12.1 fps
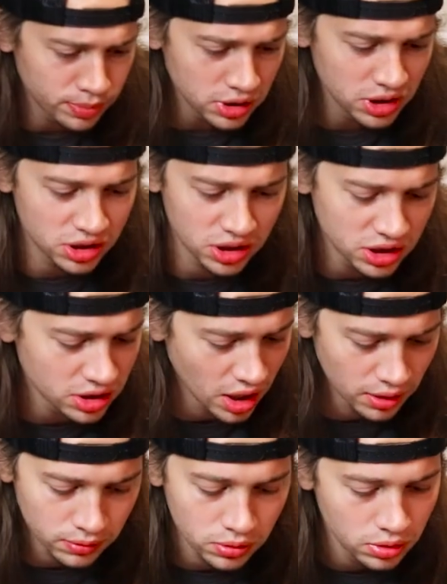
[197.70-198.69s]
the police this
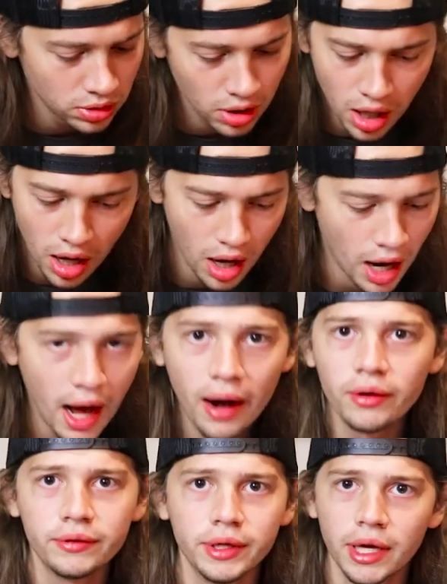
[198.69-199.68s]
time. I
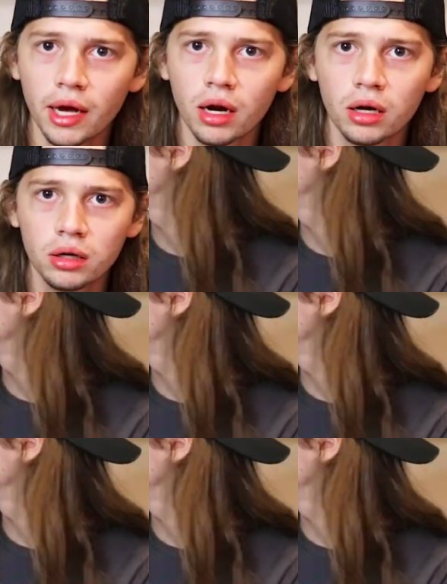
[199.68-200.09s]
don't even care.